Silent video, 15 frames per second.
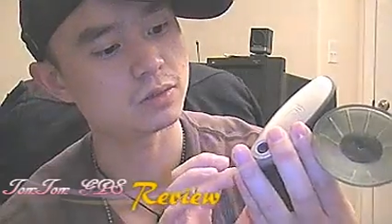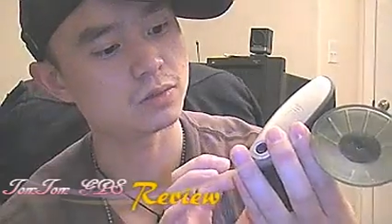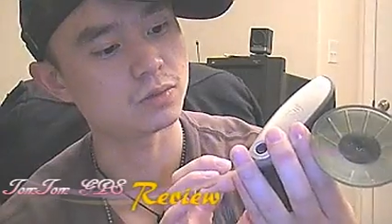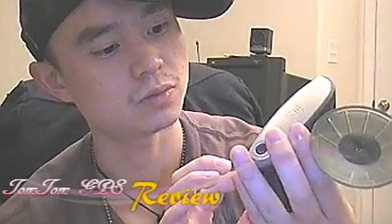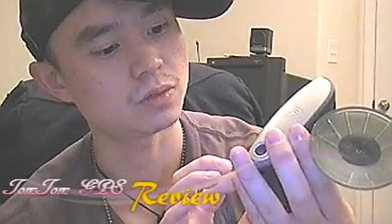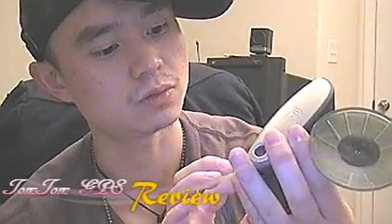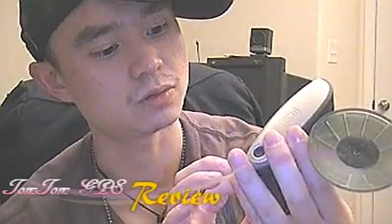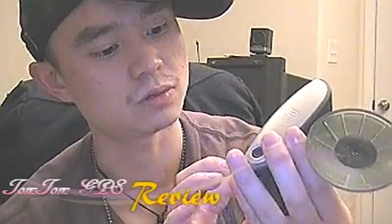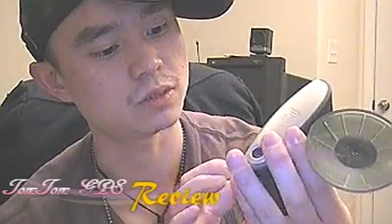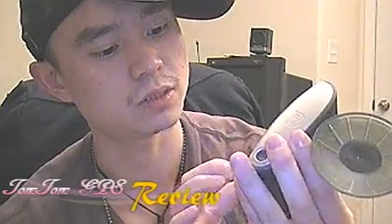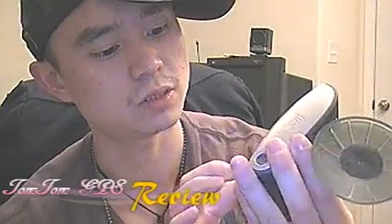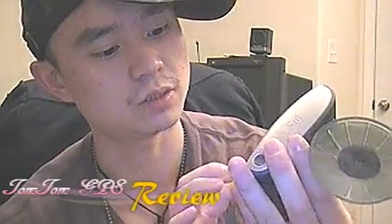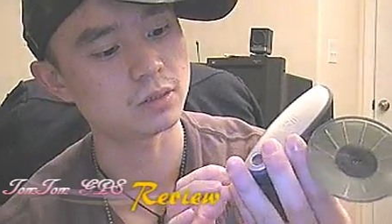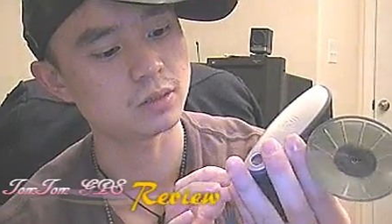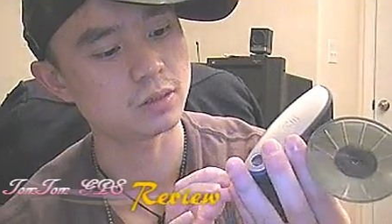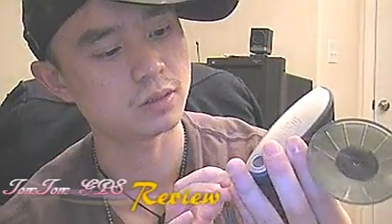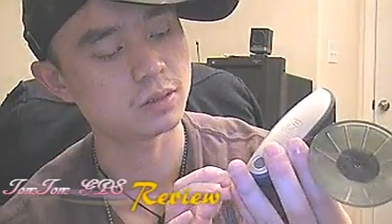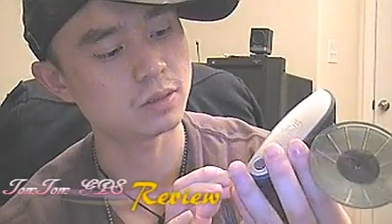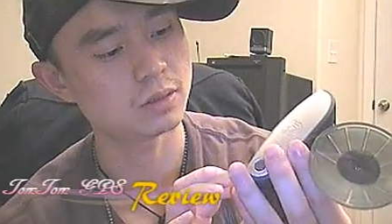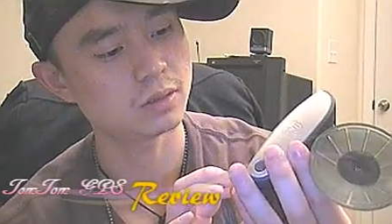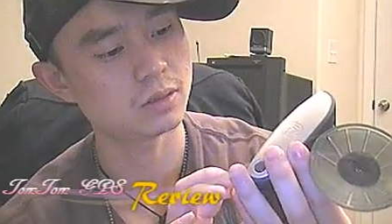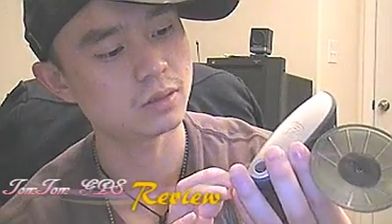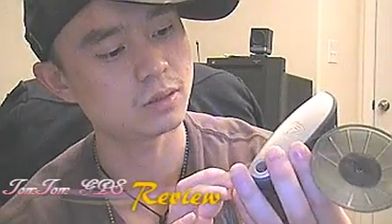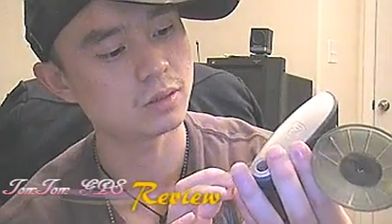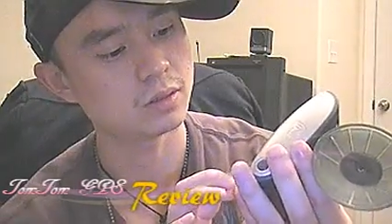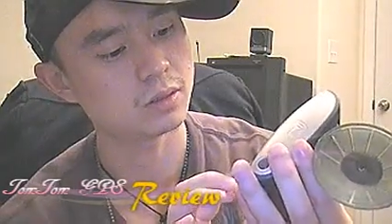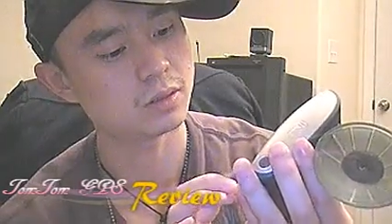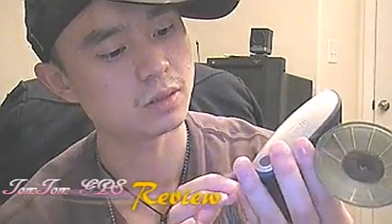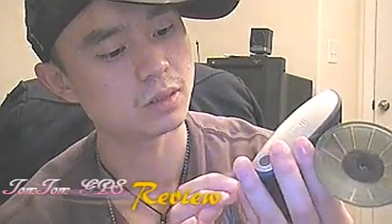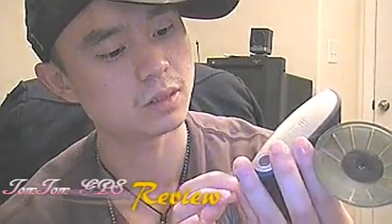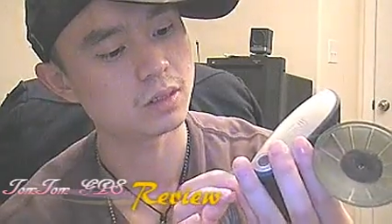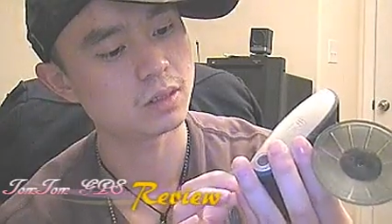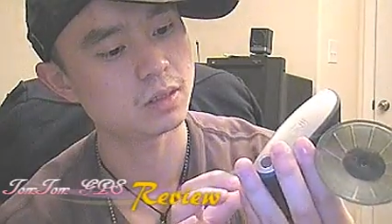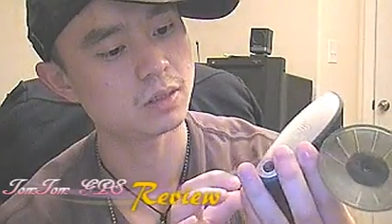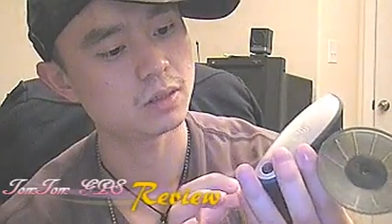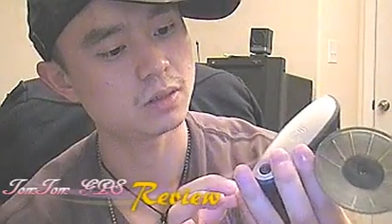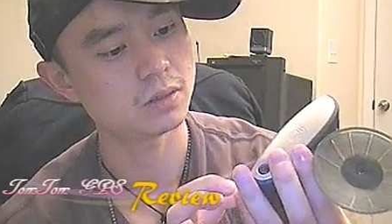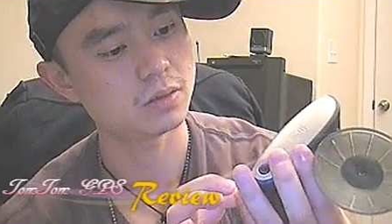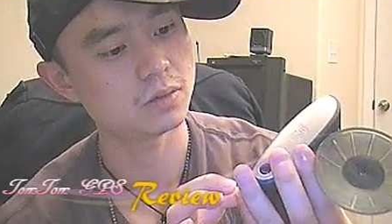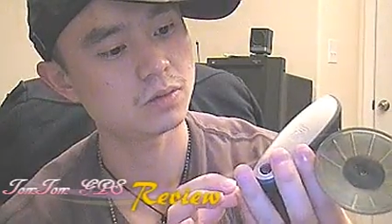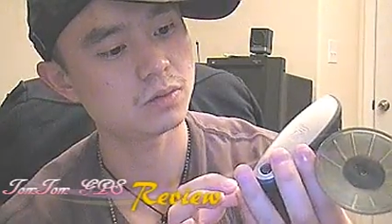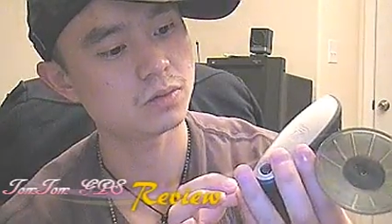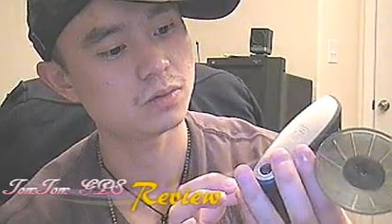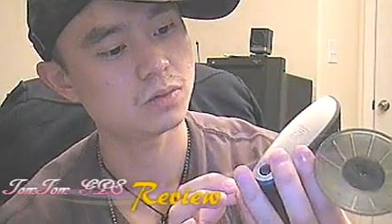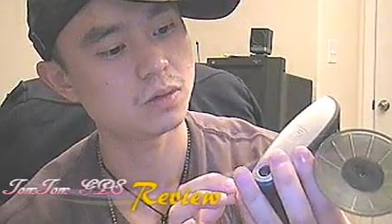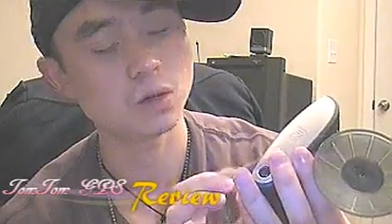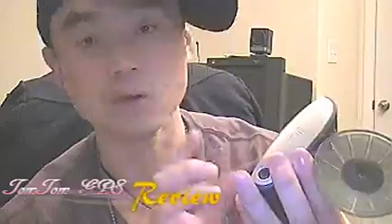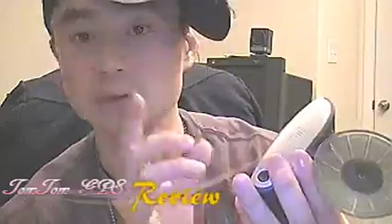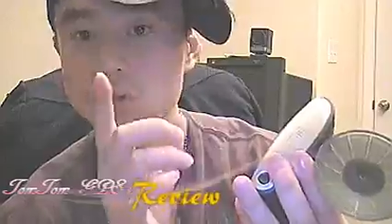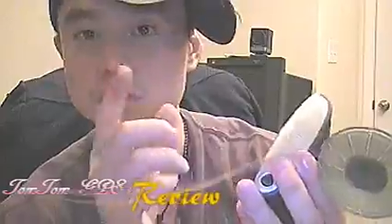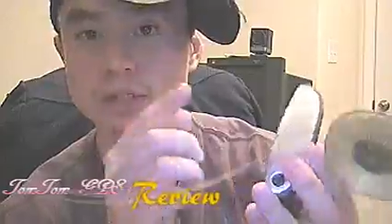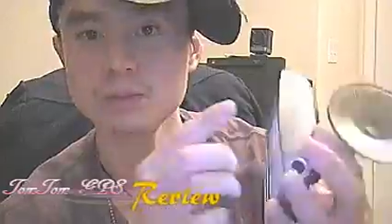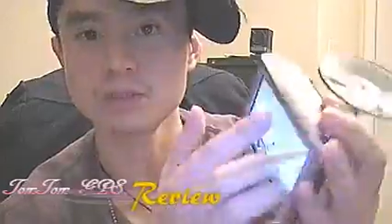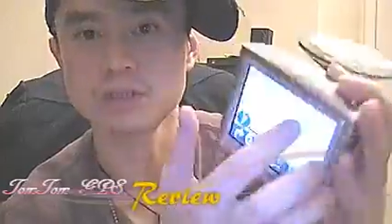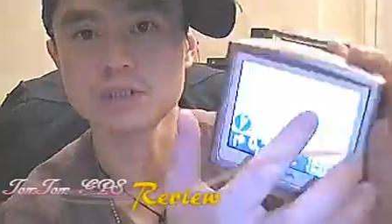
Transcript: on the wrong thing. Oh, hold on, give me a